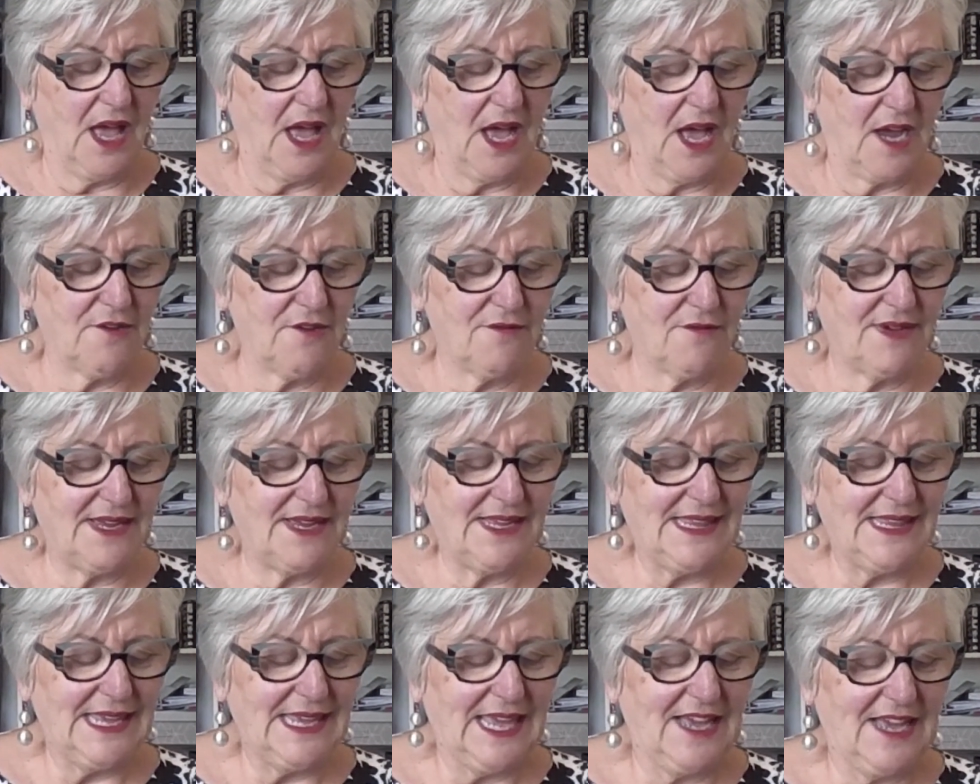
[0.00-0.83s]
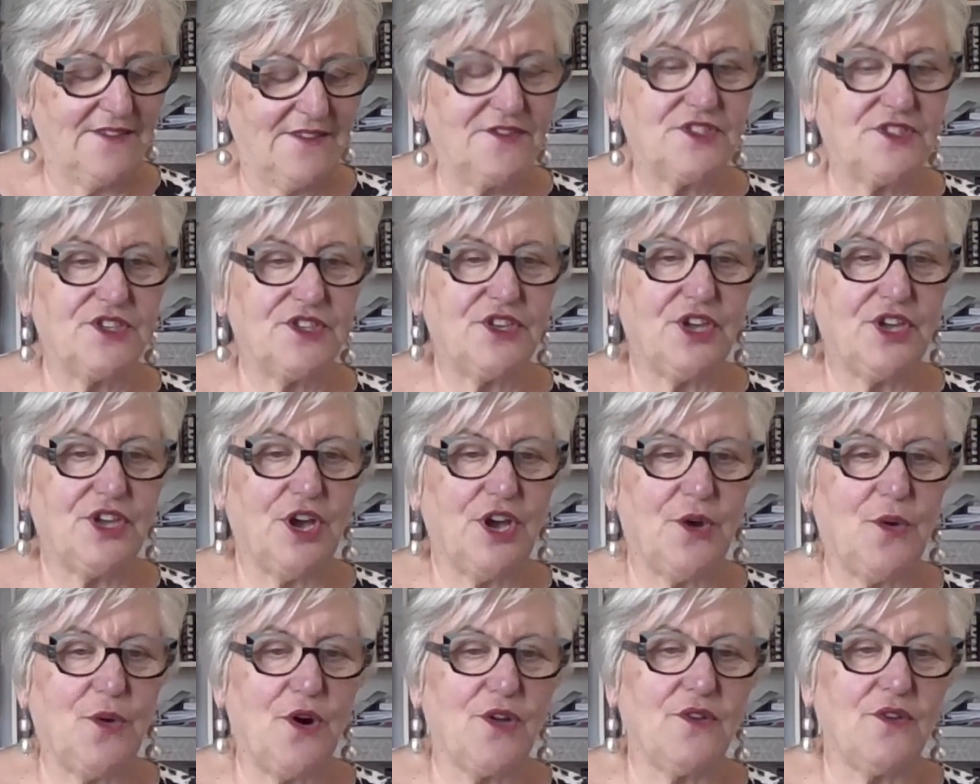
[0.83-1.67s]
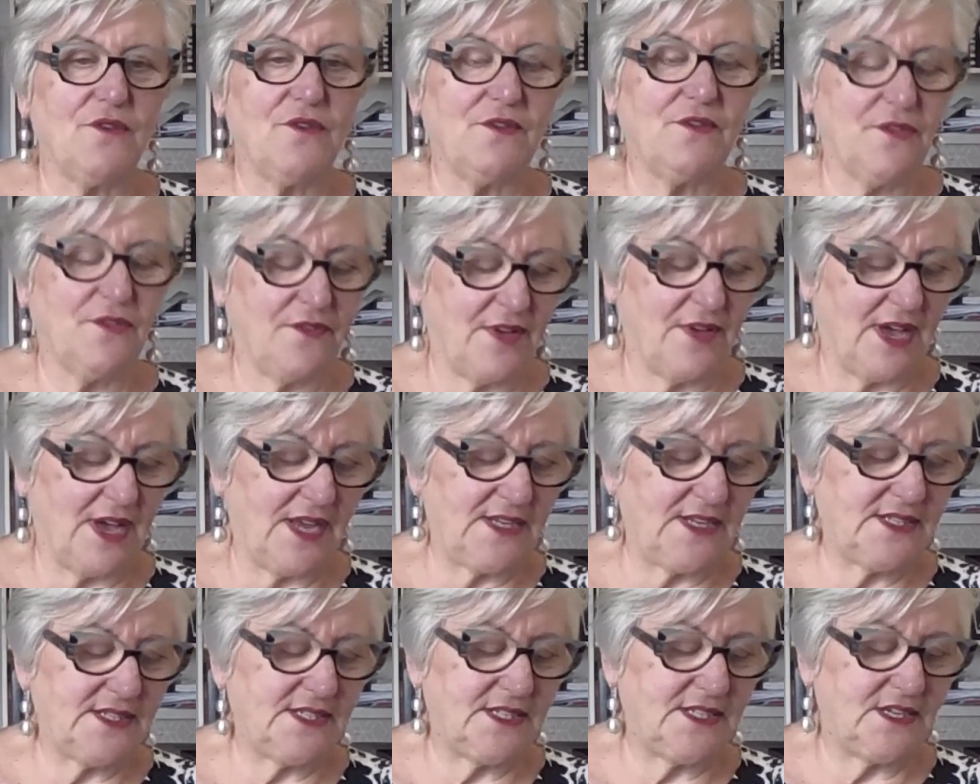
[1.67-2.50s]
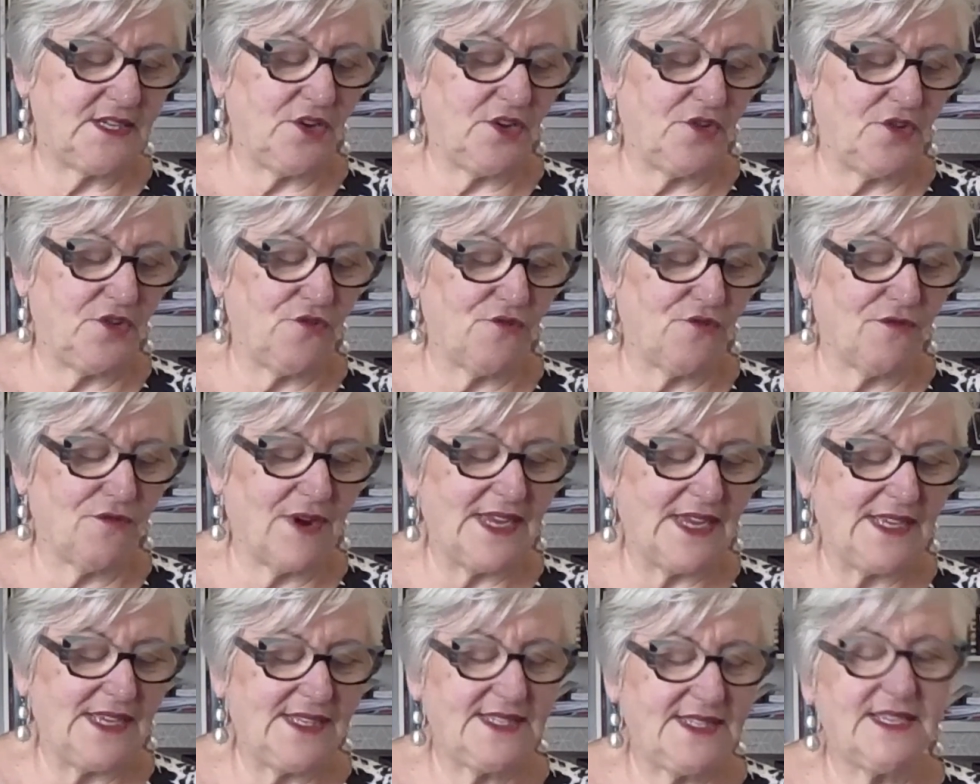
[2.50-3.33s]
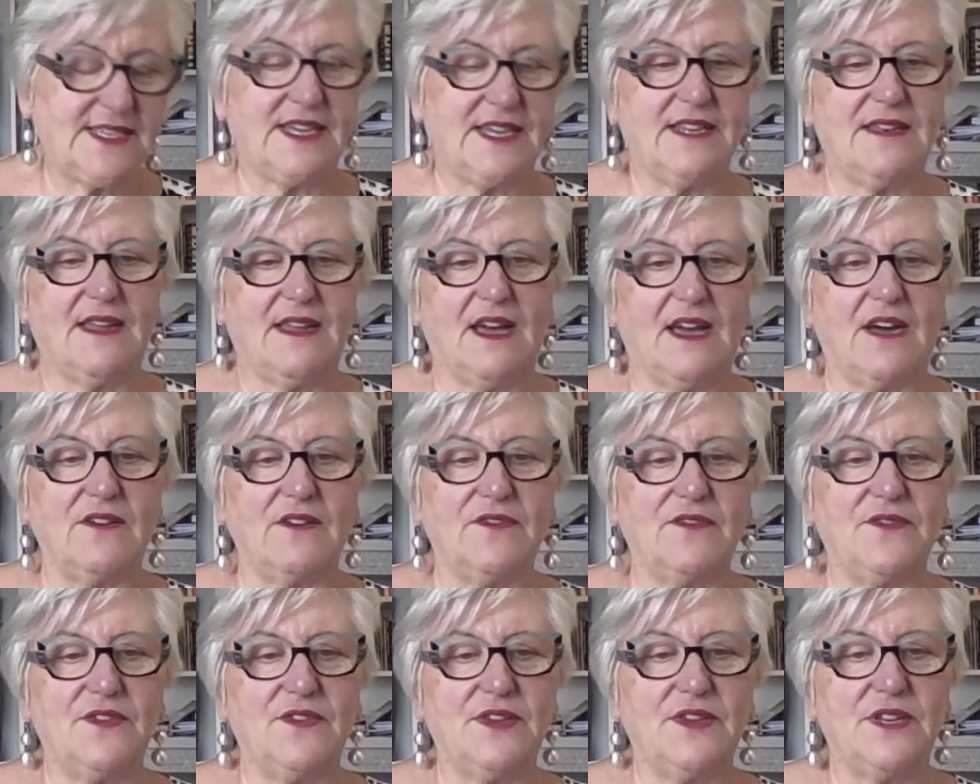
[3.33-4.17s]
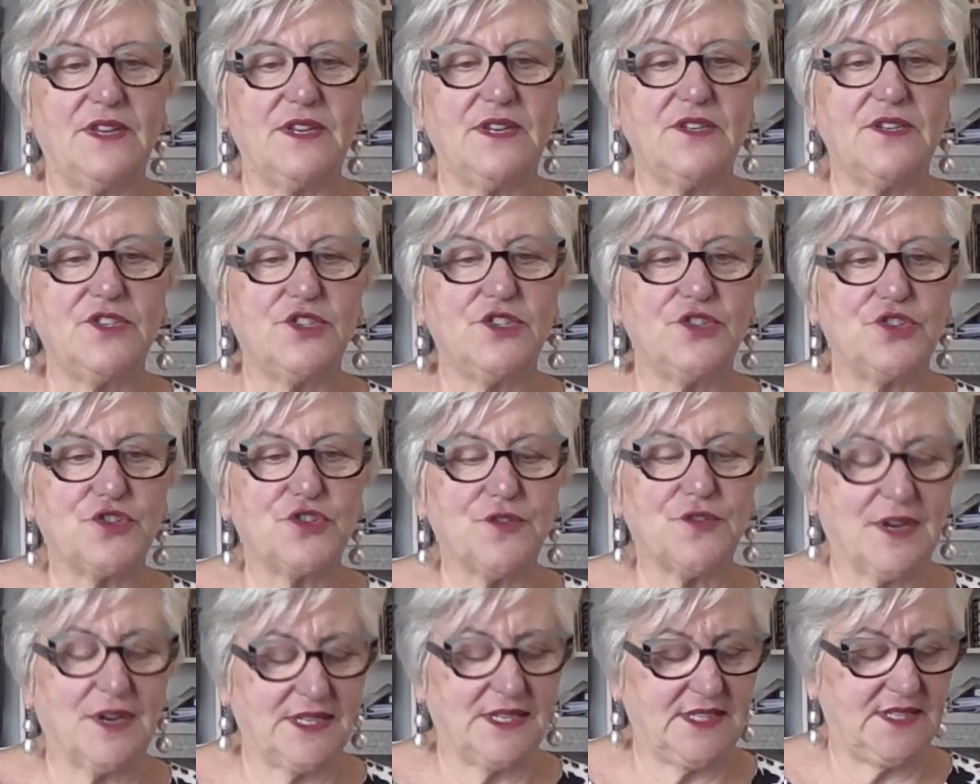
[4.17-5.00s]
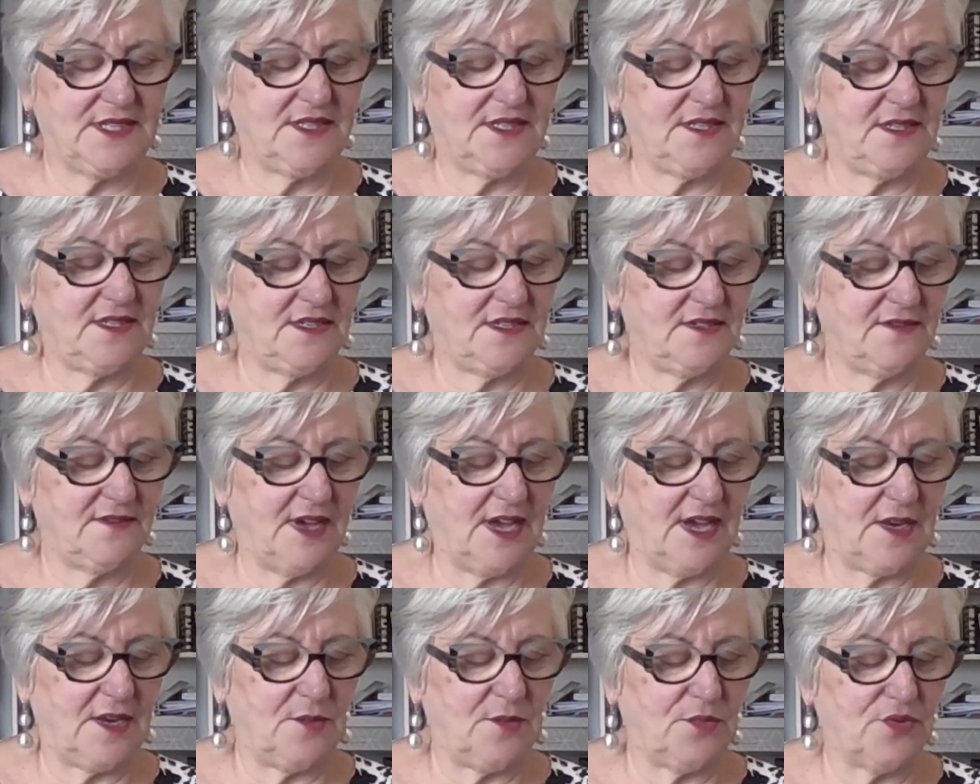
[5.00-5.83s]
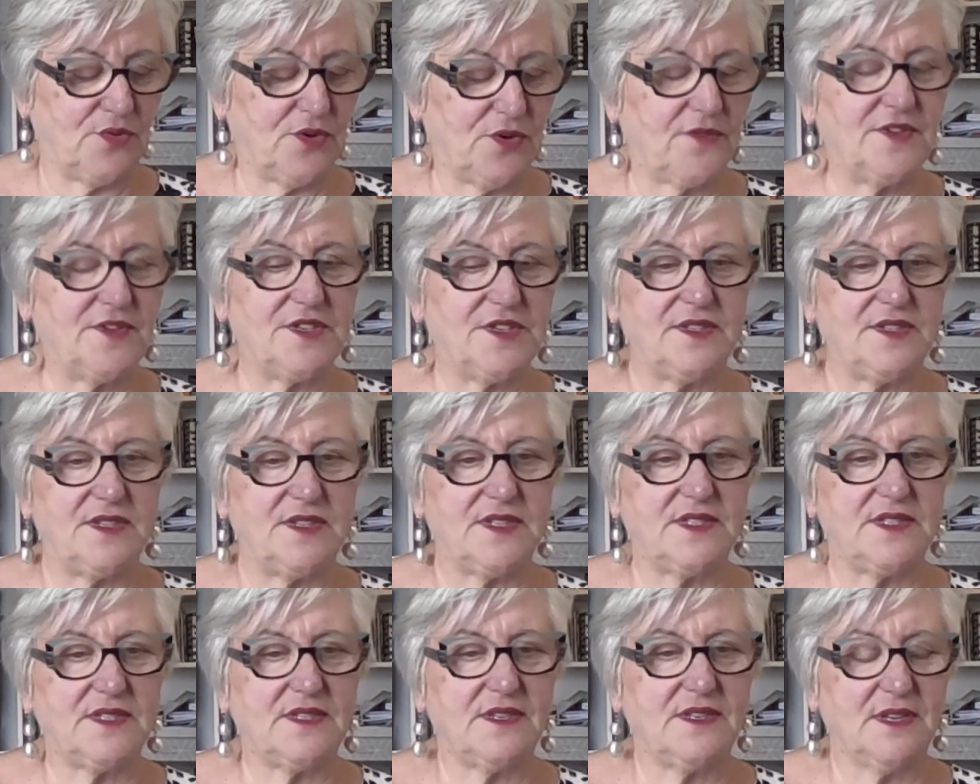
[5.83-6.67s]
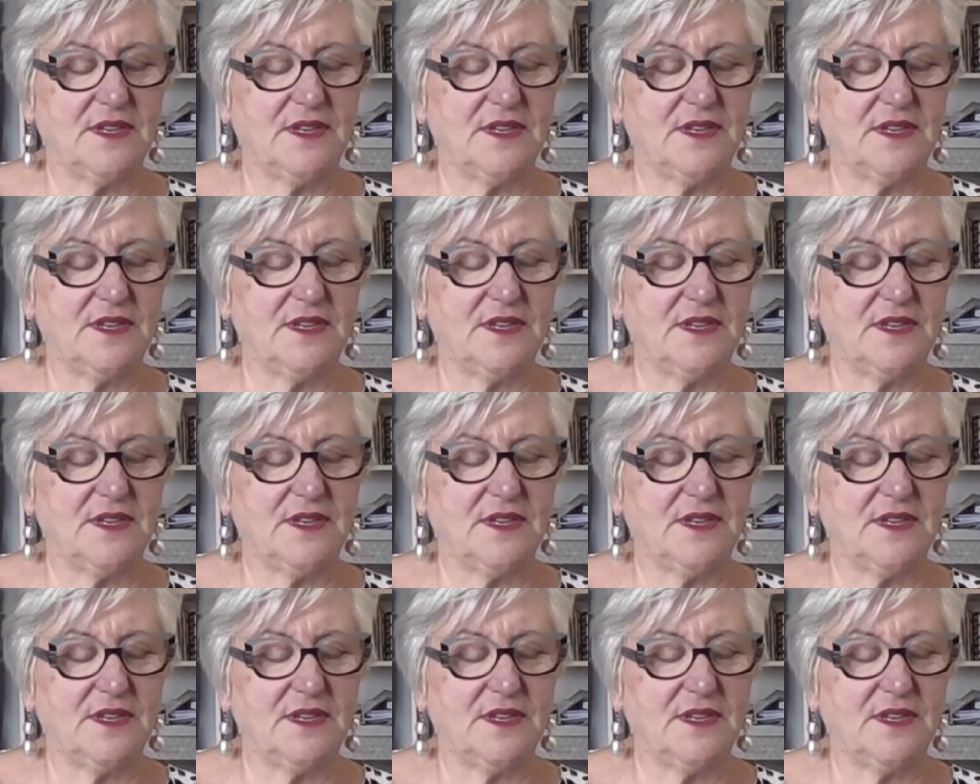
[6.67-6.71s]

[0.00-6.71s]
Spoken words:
"I really have to go on finding grace enough to trust in divine providence,